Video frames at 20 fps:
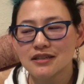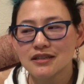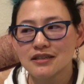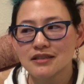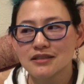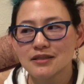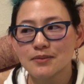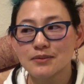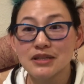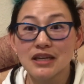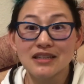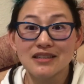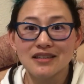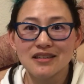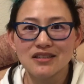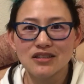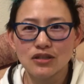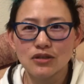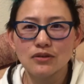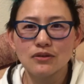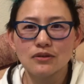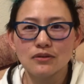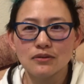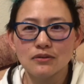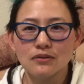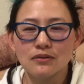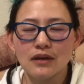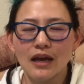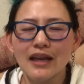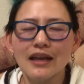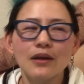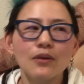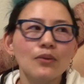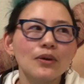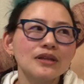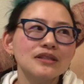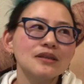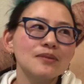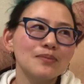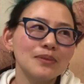subjected to I didn't
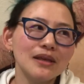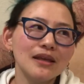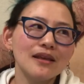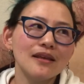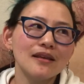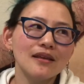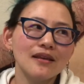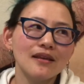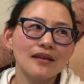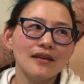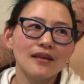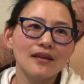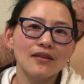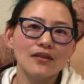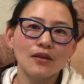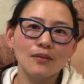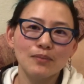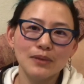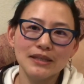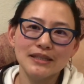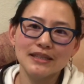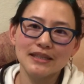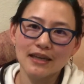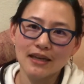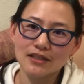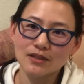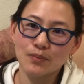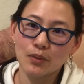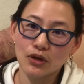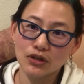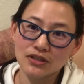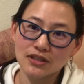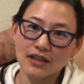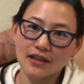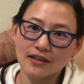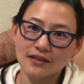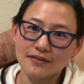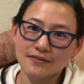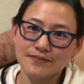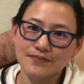want to be the BTS
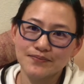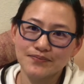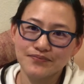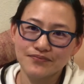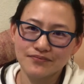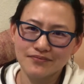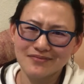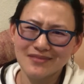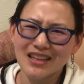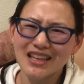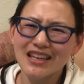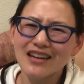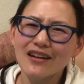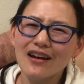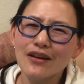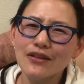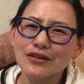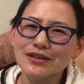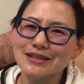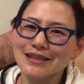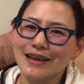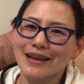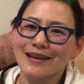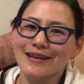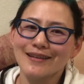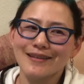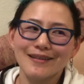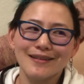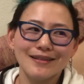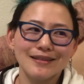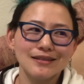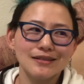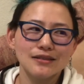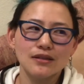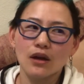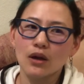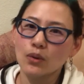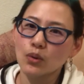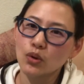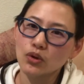person. You know how there's like
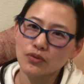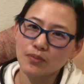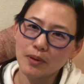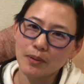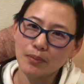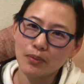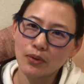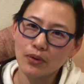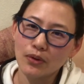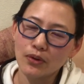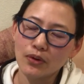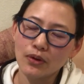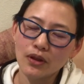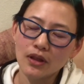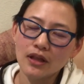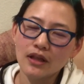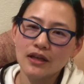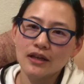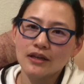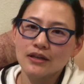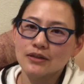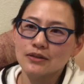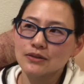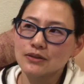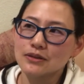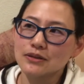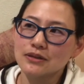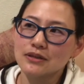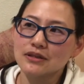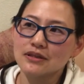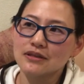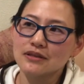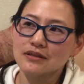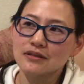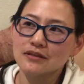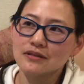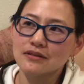Star Wars people or